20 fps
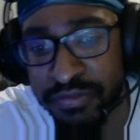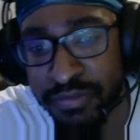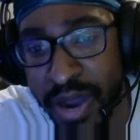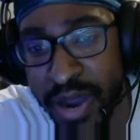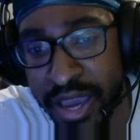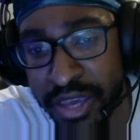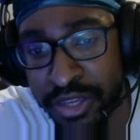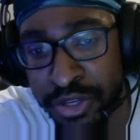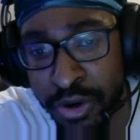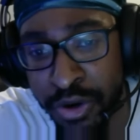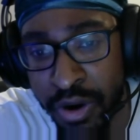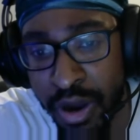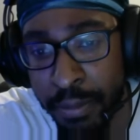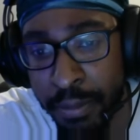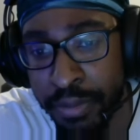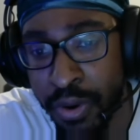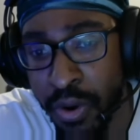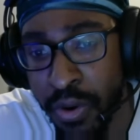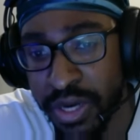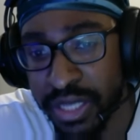by your
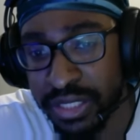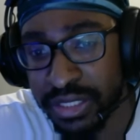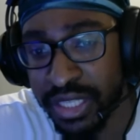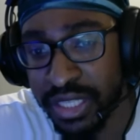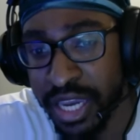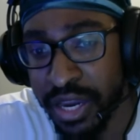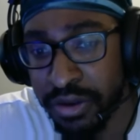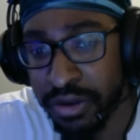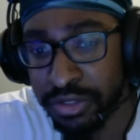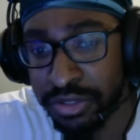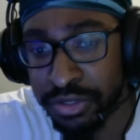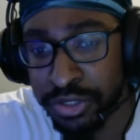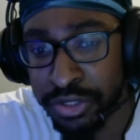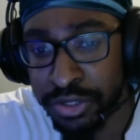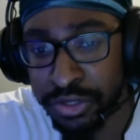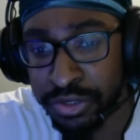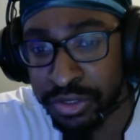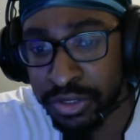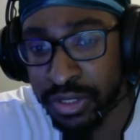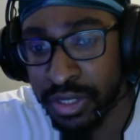opponent's
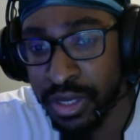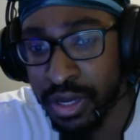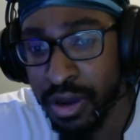characters